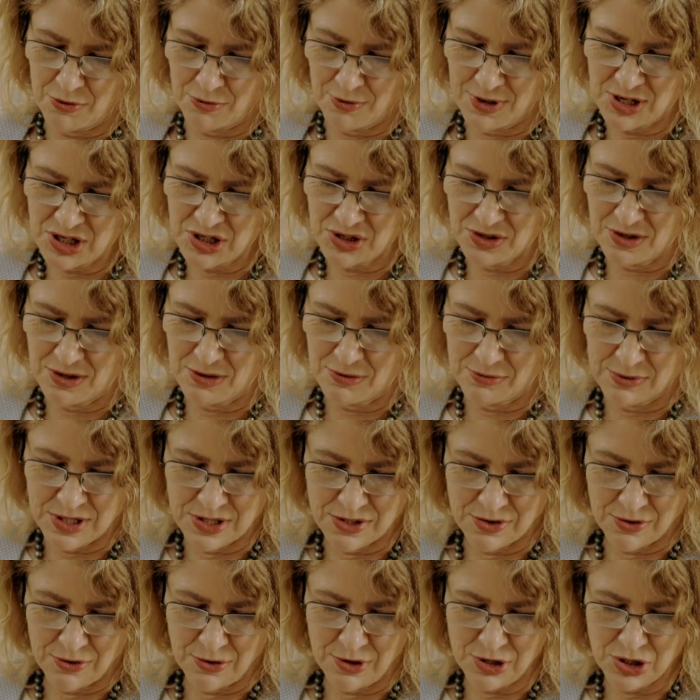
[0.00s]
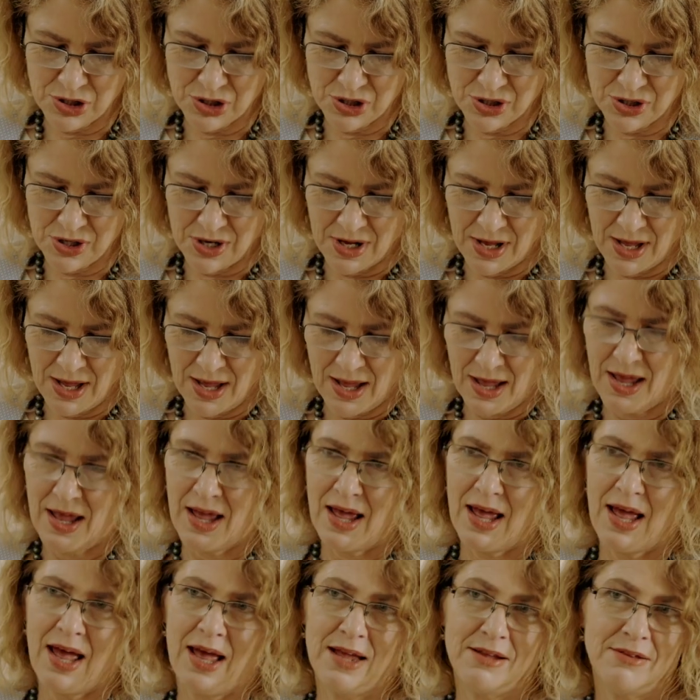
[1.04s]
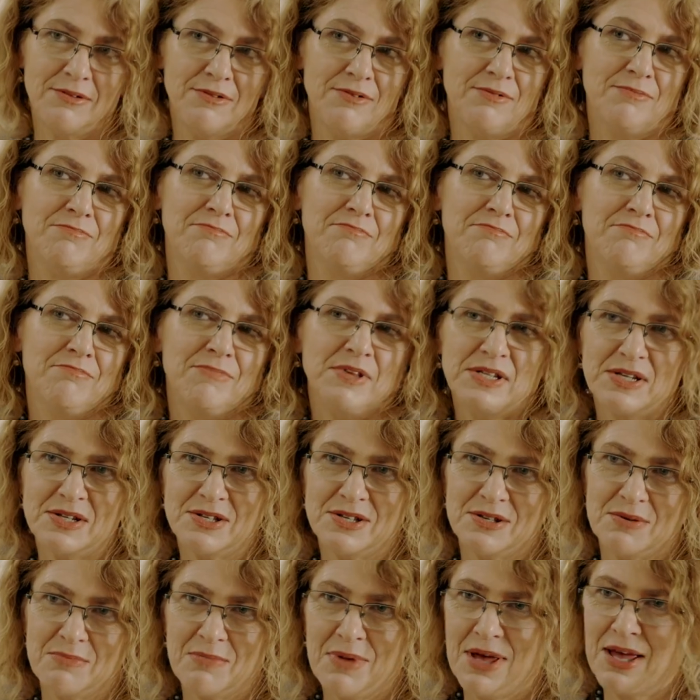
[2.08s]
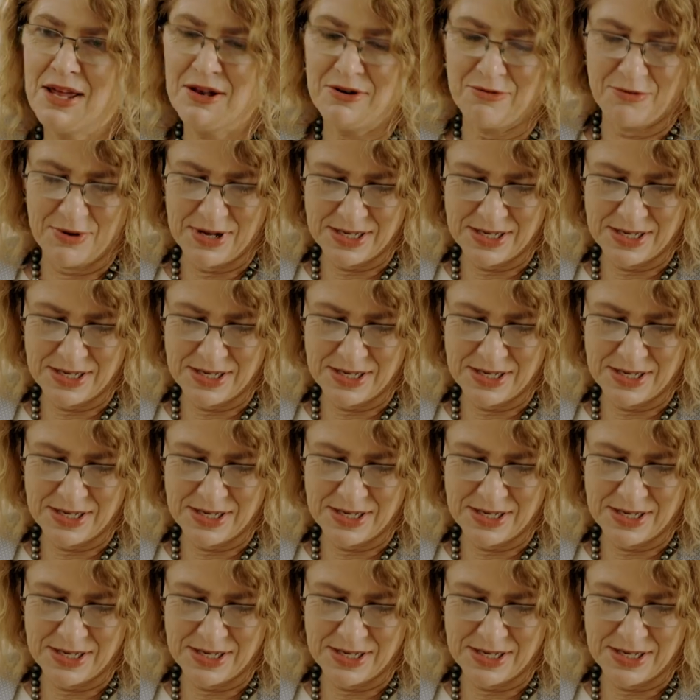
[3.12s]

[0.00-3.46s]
original research, and this is the main